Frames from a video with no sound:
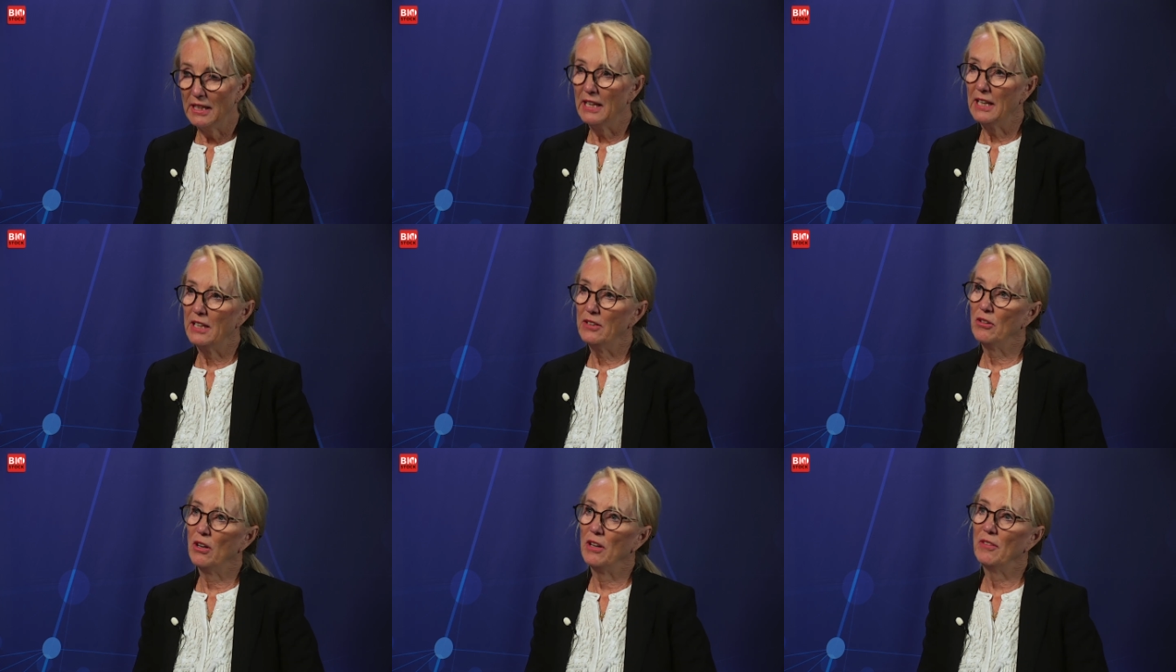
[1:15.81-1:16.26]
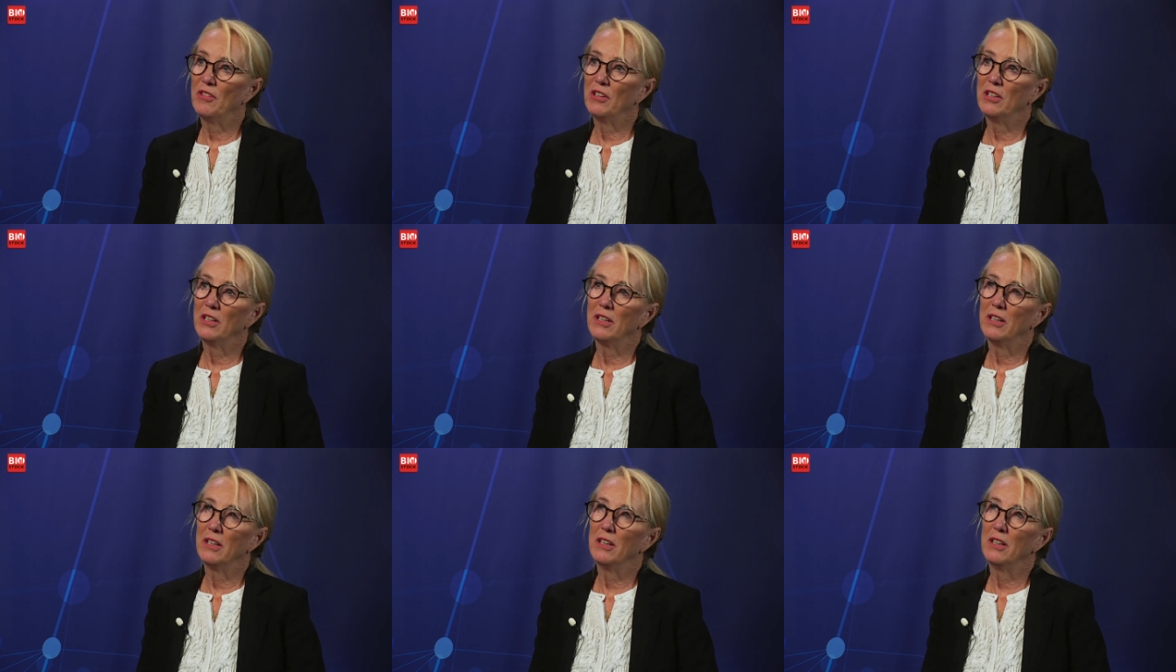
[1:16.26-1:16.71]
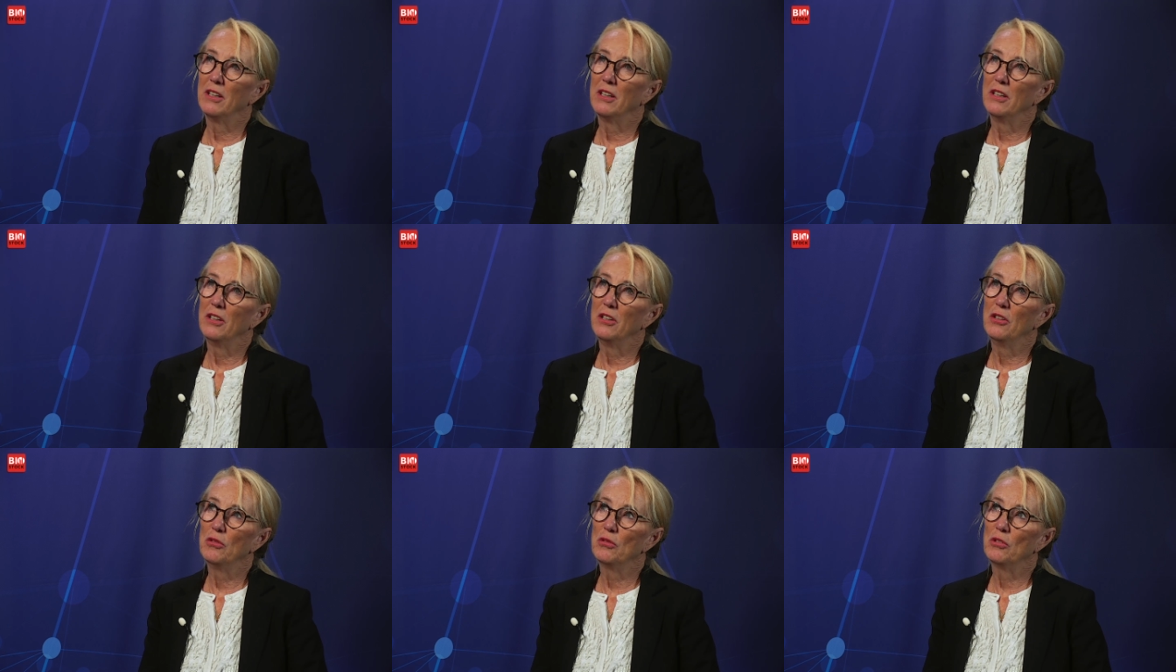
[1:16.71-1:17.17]
and you have a
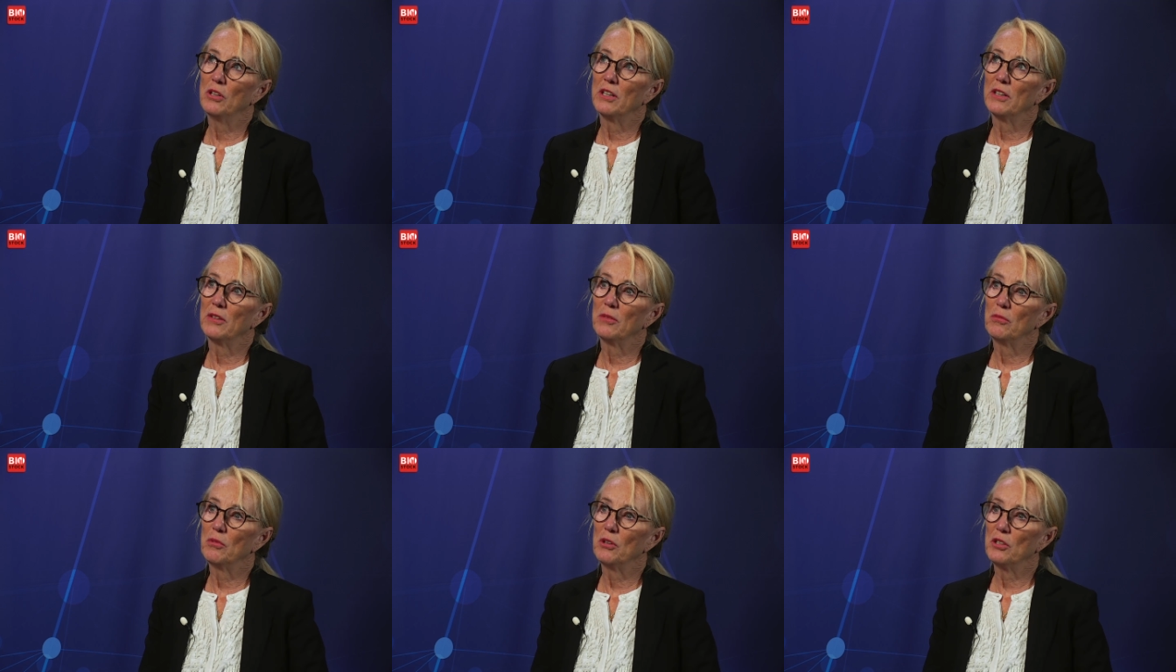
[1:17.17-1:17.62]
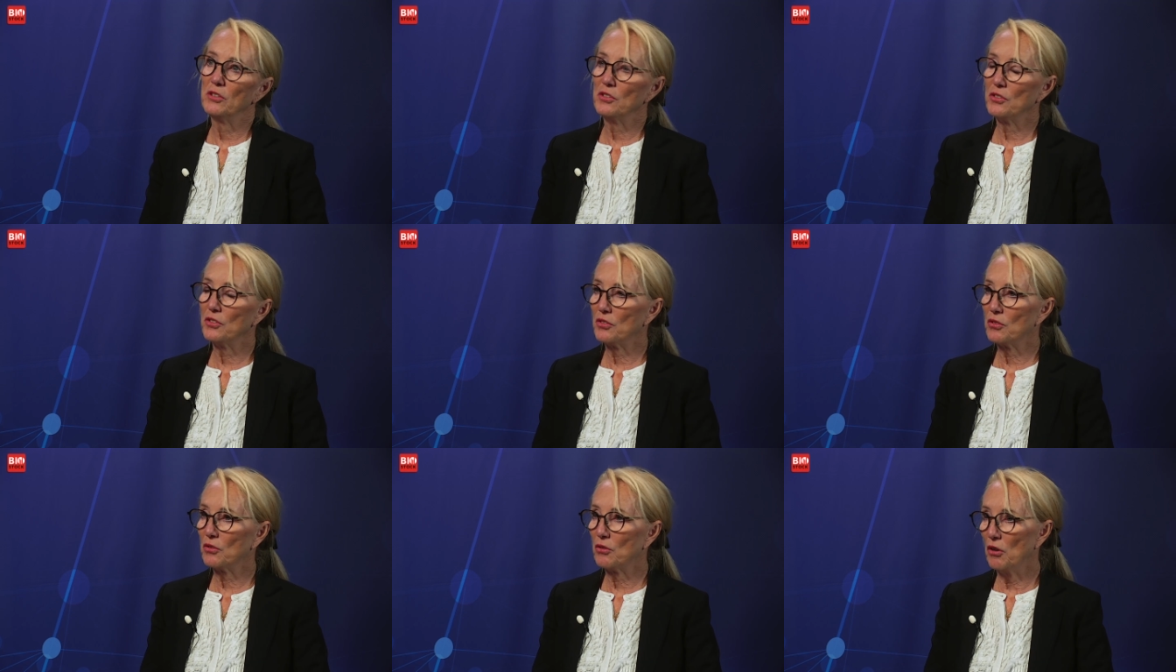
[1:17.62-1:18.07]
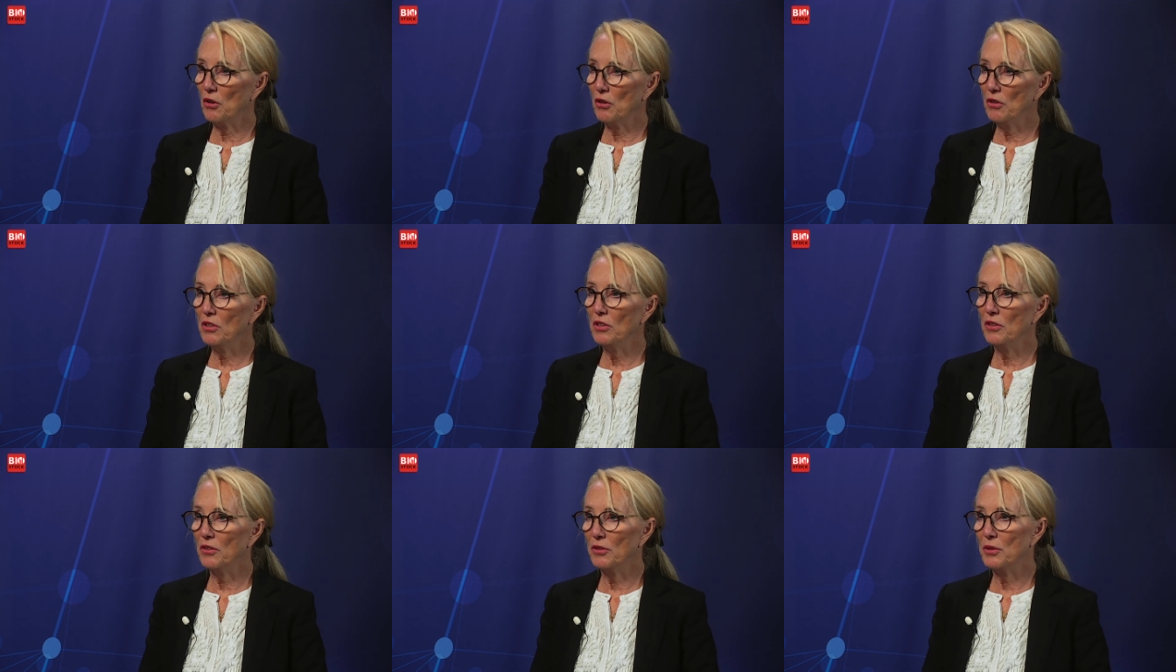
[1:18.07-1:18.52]
look at what is
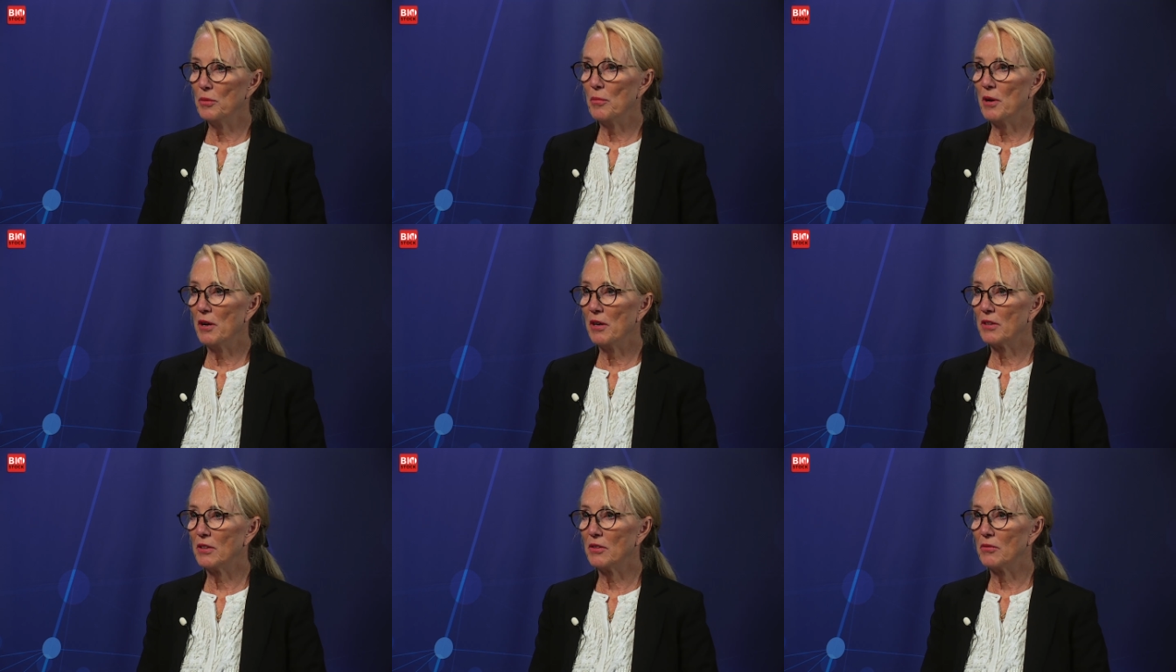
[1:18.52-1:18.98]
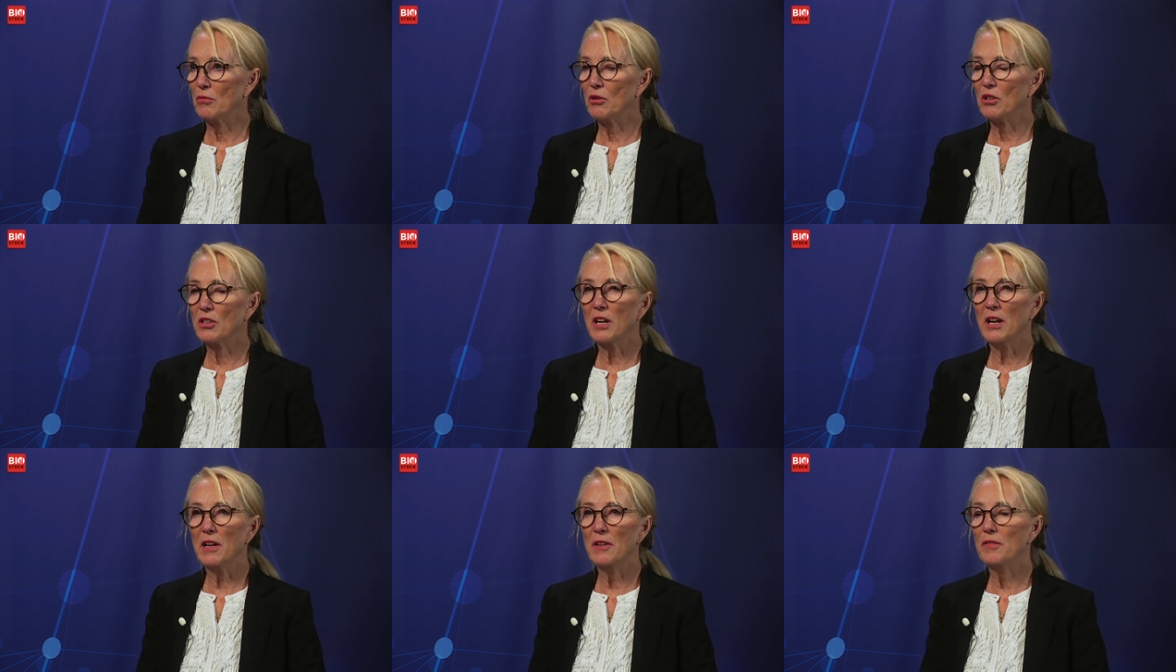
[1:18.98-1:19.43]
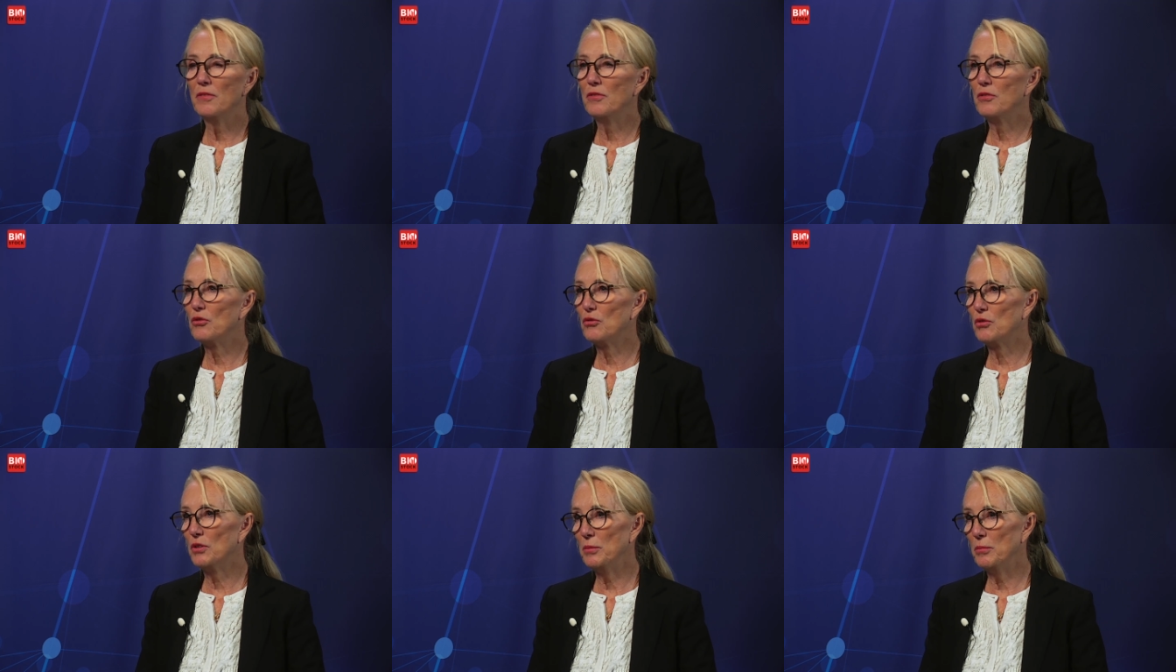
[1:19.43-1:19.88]
currently on the market, what kind of
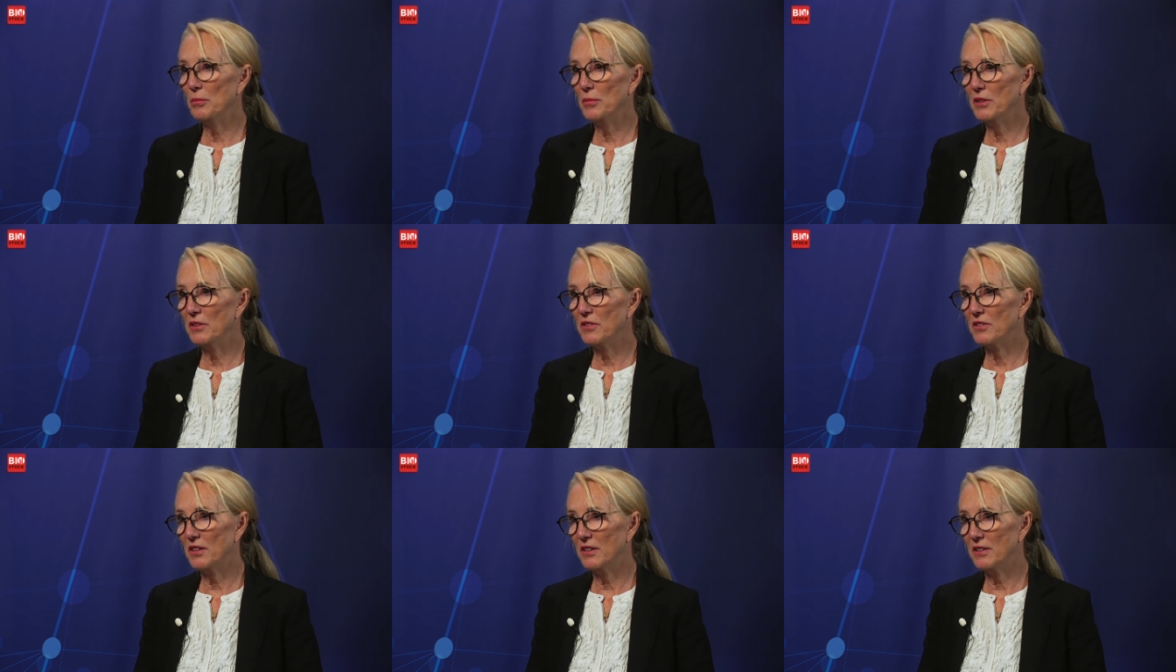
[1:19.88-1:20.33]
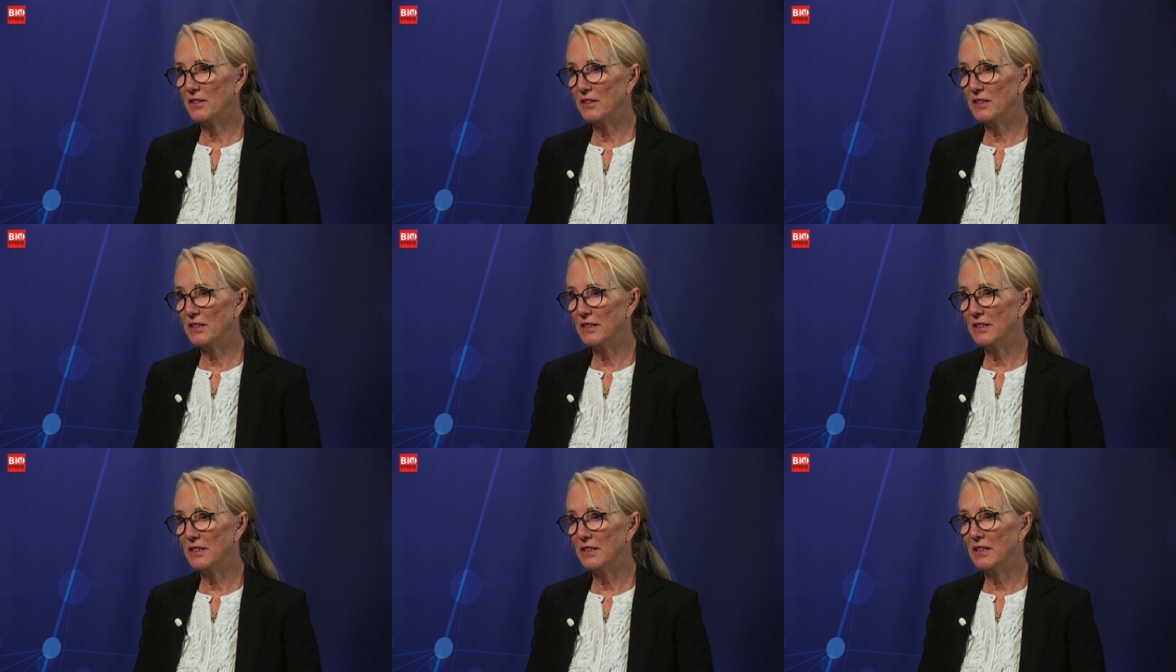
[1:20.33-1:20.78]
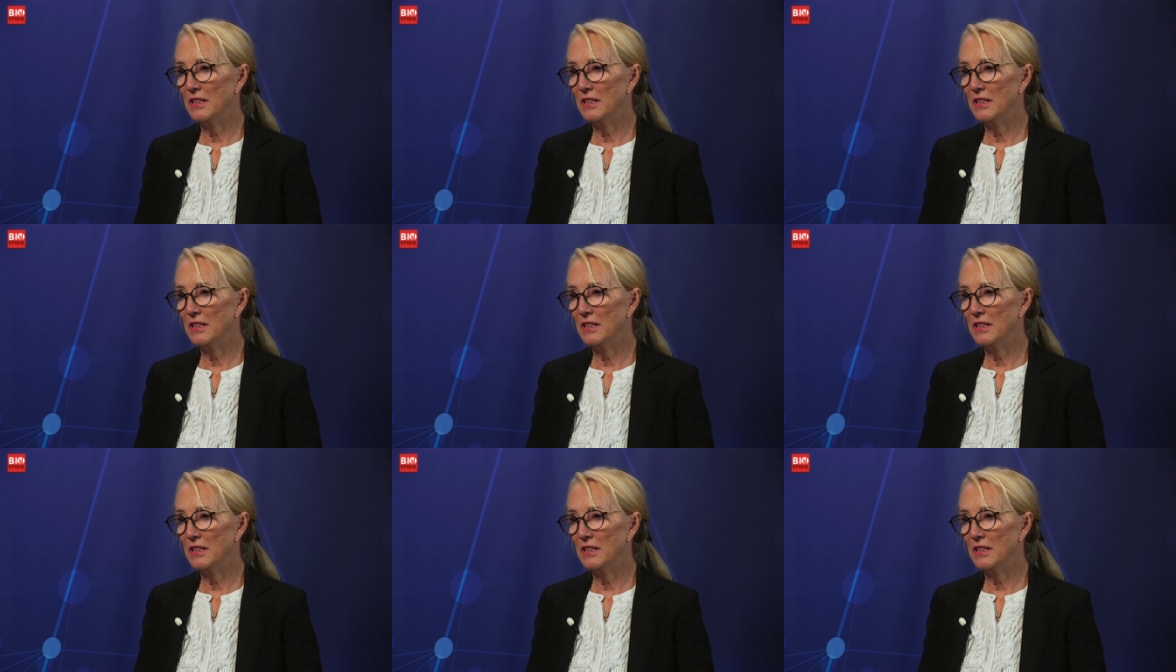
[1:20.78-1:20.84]
treatments are there.